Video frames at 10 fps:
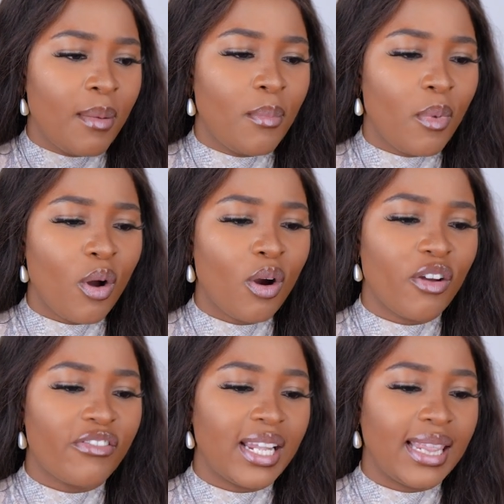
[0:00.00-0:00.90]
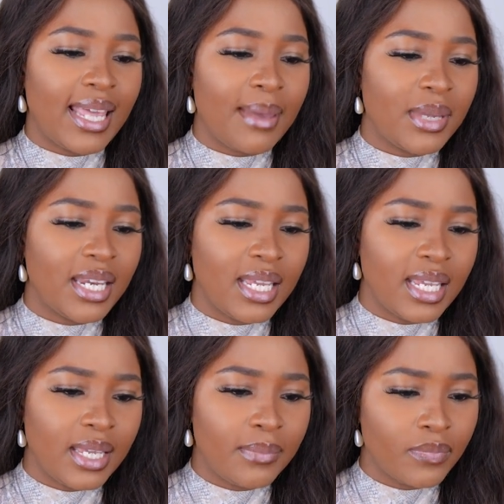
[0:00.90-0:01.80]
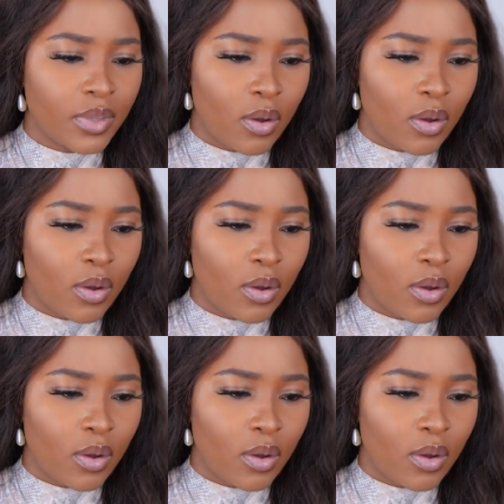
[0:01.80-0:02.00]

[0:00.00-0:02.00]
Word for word: more of a lemony,